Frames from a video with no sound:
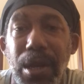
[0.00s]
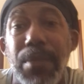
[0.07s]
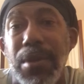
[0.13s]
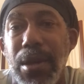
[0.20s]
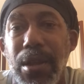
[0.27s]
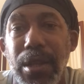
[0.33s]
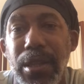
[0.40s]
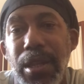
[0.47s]
I'm
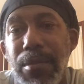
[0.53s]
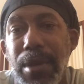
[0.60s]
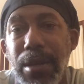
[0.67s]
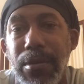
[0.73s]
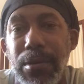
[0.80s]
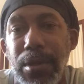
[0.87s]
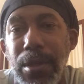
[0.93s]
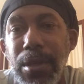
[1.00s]
calling them
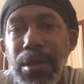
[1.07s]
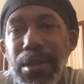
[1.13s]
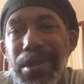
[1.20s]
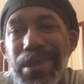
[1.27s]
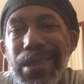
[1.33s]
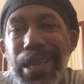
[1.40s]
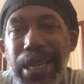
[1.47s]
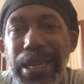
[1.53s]
out.
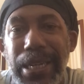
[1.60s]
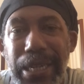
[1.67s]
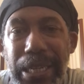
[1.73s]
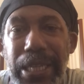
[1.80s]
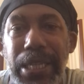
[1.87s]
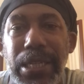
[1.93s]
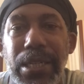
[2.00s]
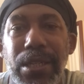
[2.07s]
They
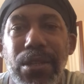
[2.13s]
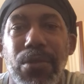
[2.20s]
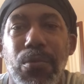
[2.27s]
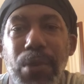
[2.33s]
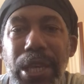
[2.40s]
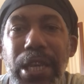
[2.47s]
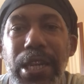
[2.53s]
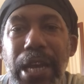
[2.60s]
need to
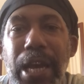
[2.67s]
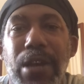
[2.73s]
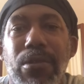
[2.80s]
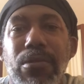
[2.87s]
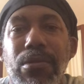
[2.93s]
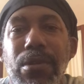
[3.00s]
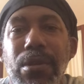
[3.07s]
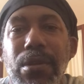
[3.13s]
weed out